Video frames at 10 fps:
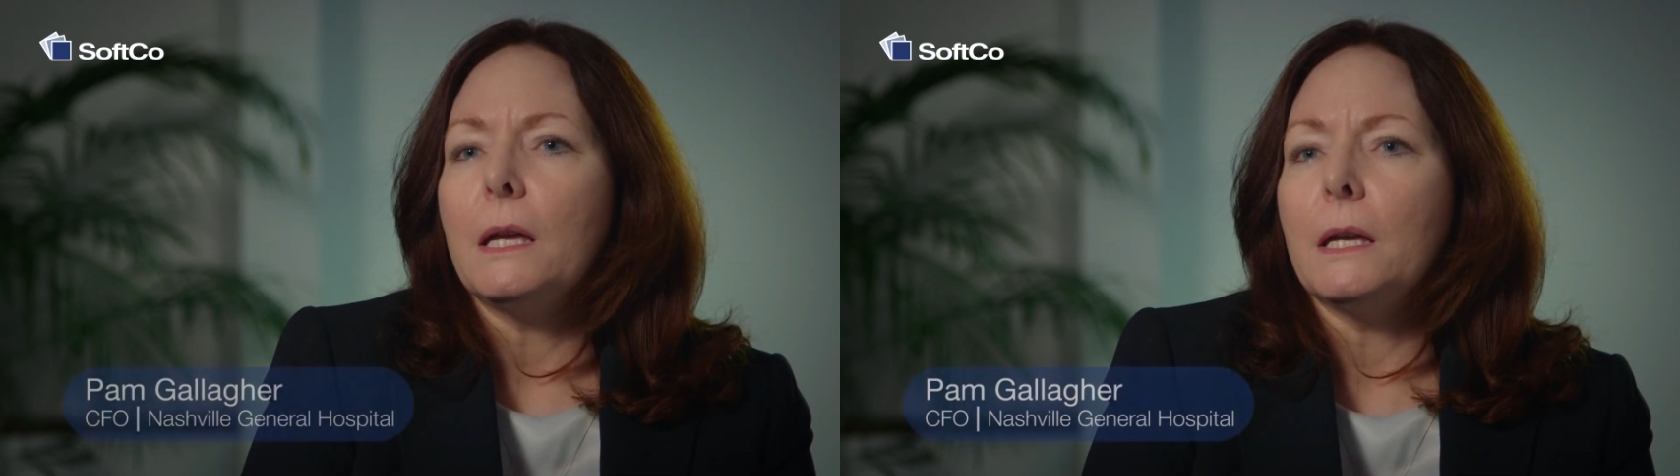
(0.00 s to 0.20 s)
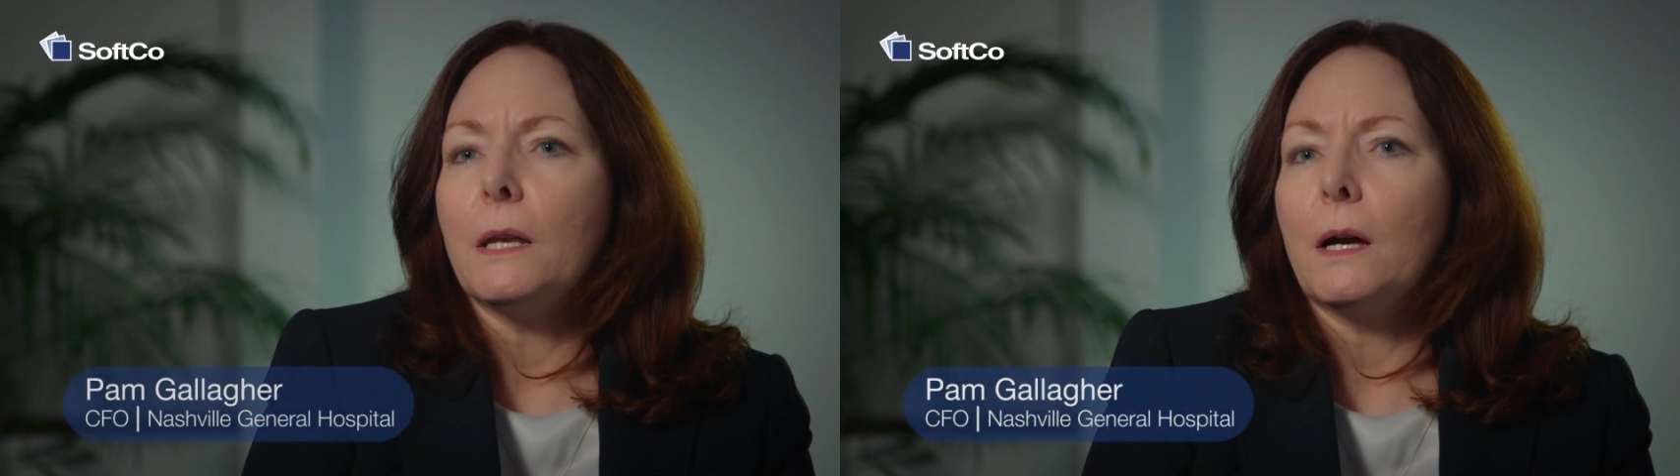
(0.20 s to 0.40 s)

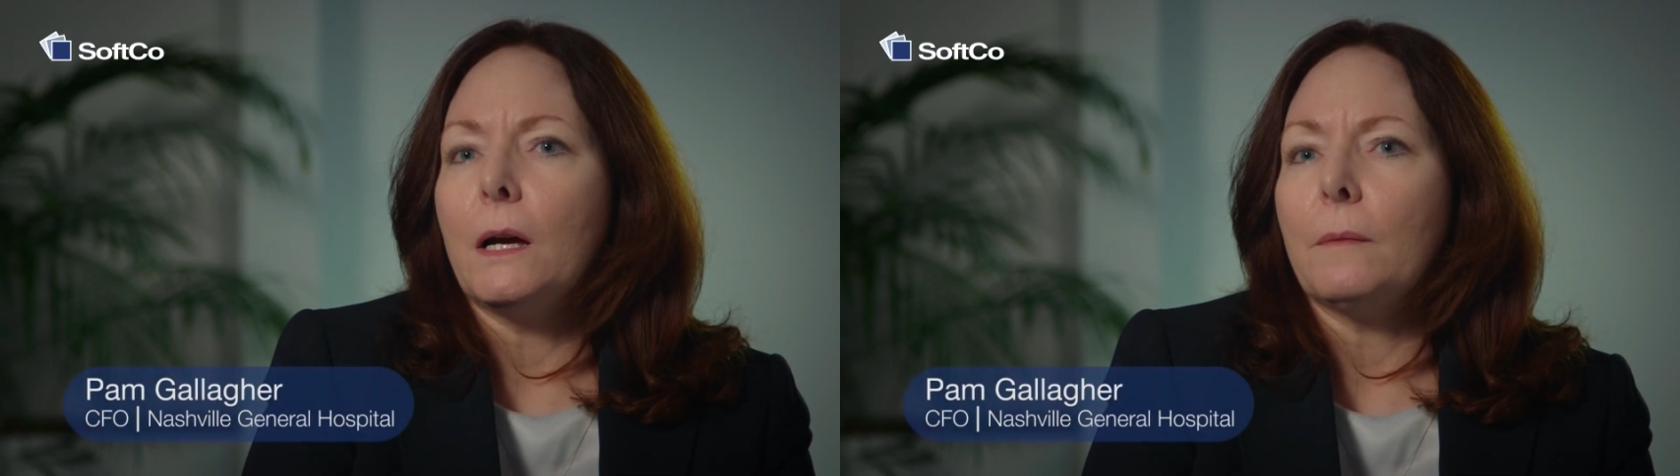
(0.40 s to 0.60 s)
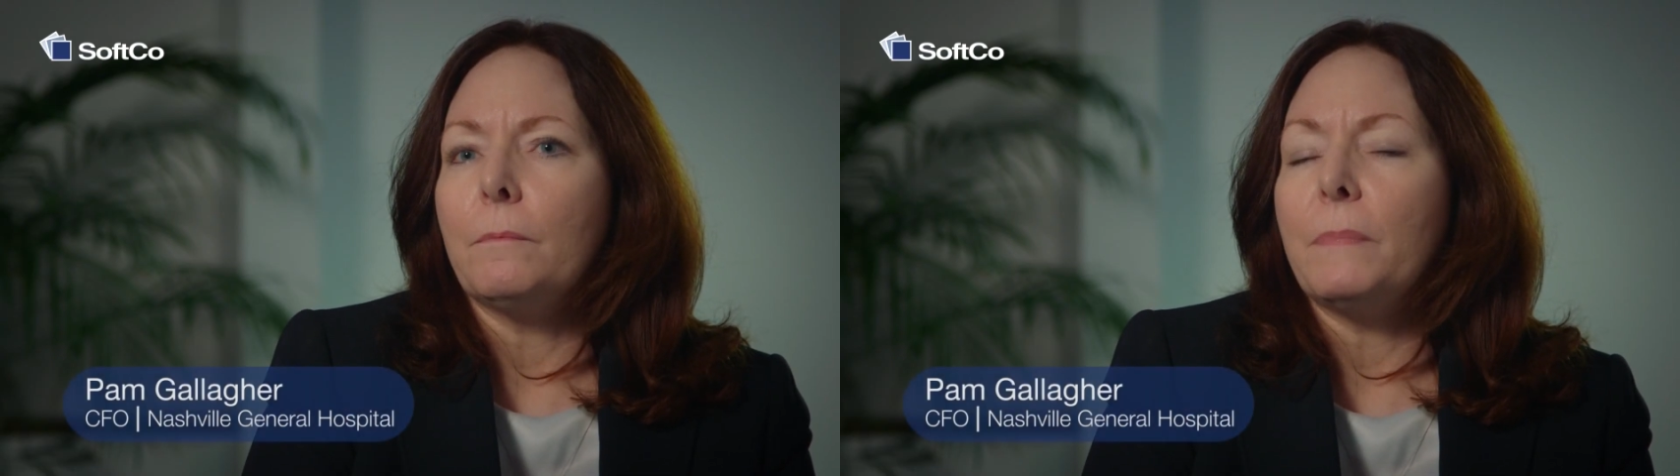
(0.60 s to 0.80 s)
in
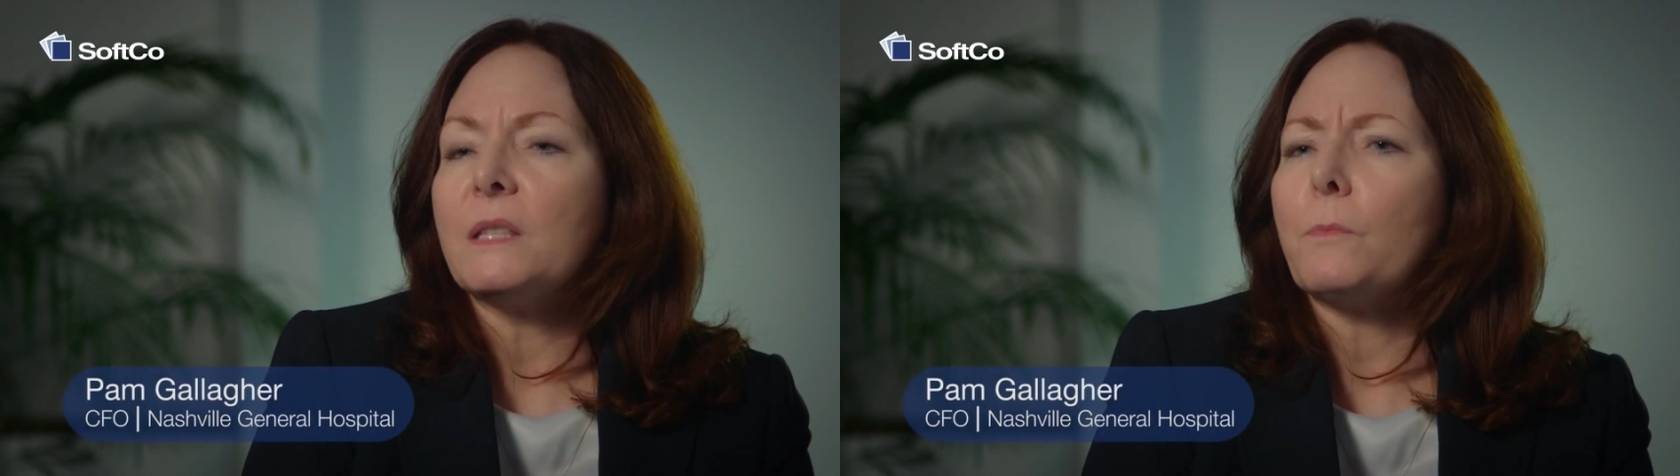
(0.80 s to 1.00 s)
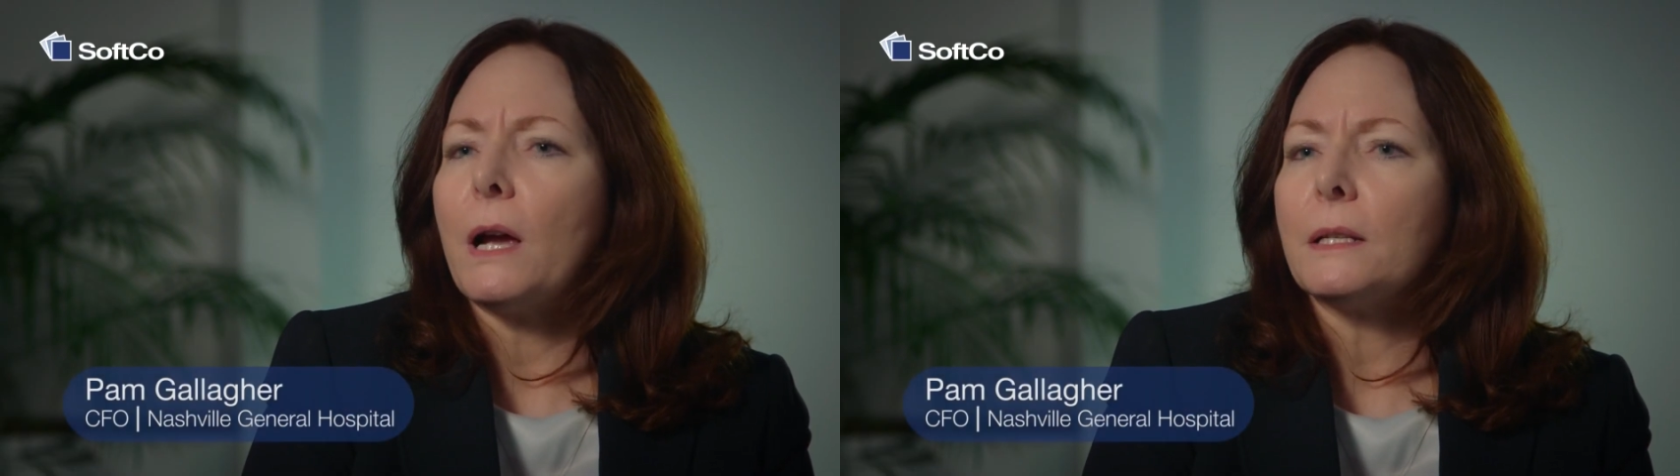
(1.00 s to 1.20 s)

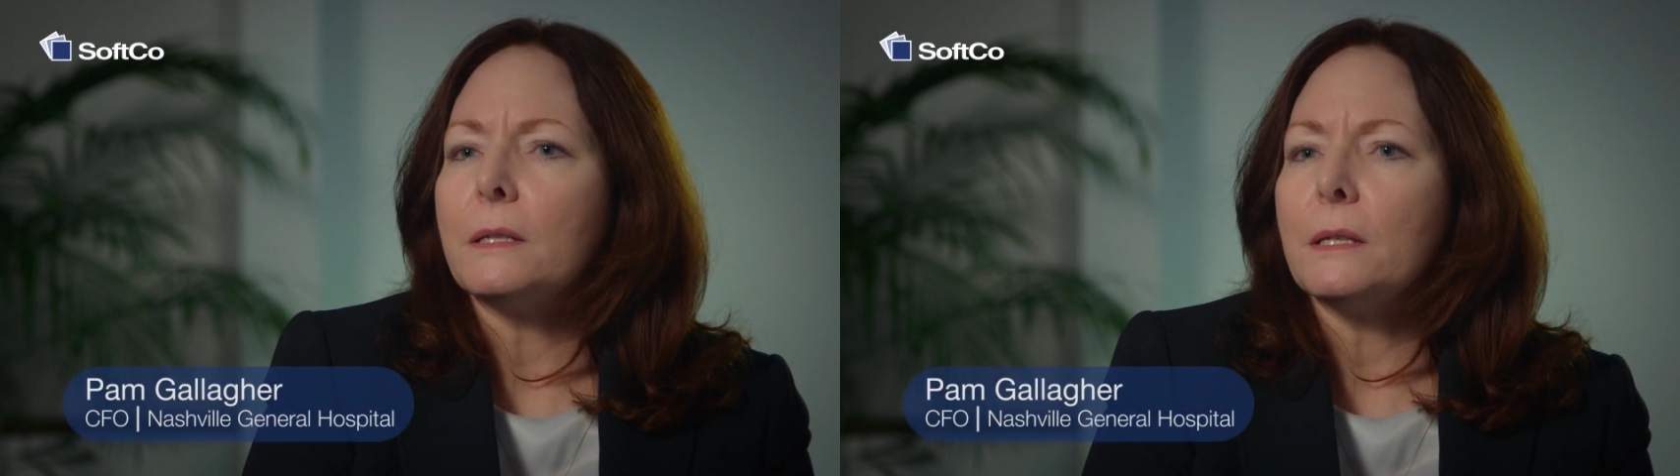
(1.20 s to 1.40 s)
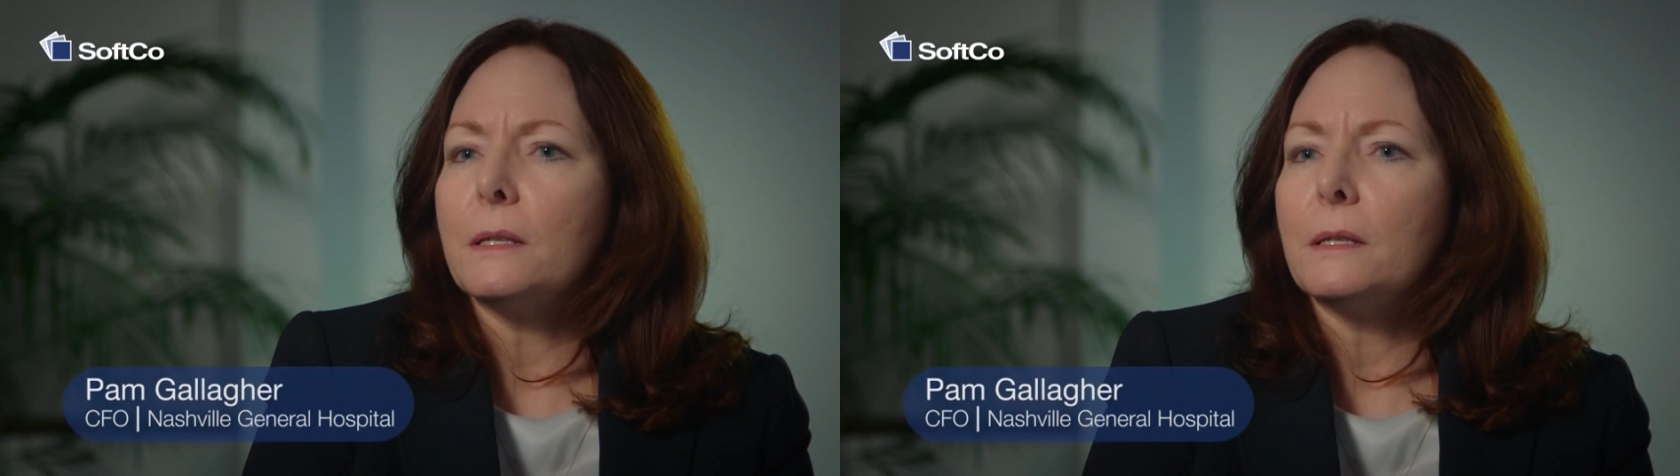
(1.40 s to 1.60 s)
best
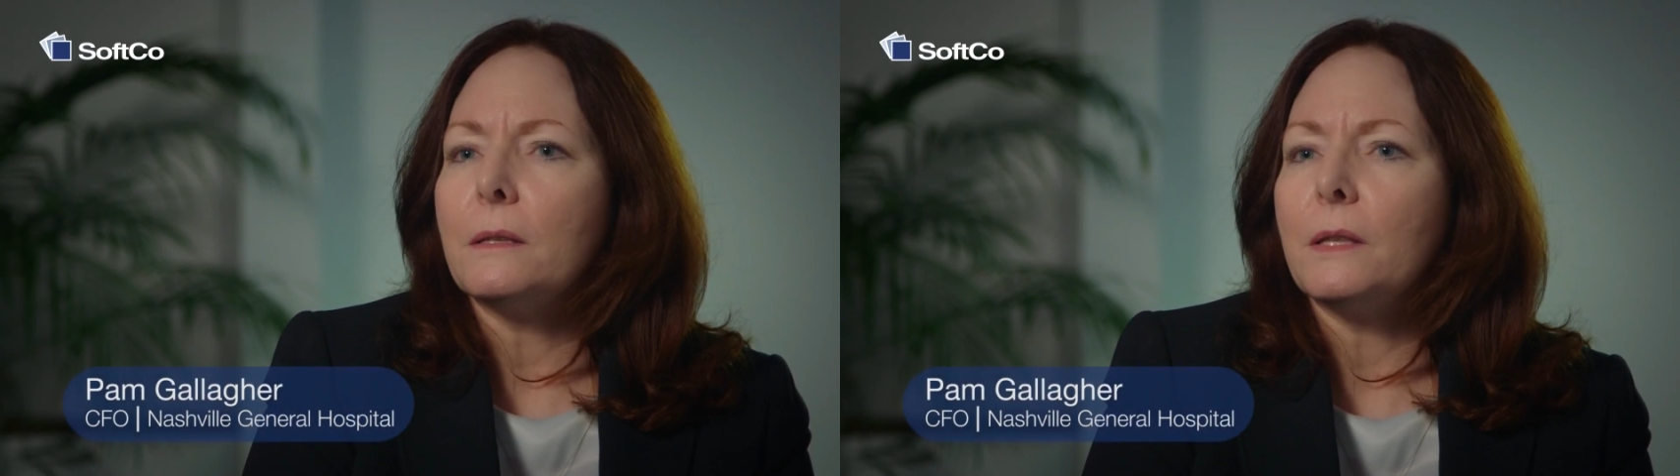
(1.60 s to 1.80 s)
practices.